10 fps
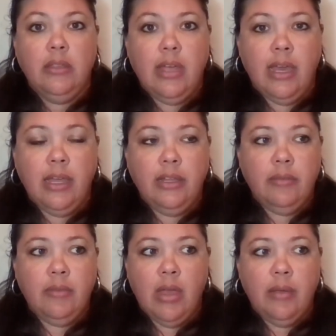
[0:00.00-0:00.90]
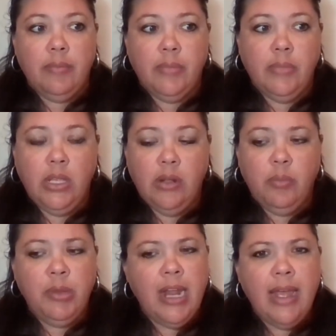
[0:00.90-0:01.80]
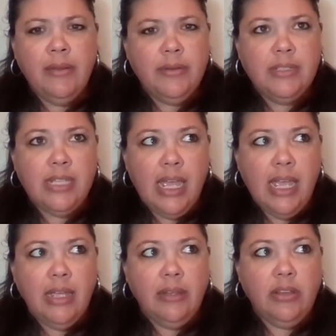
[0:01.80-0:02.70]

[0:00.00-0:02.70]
that, um, you know, but I would say,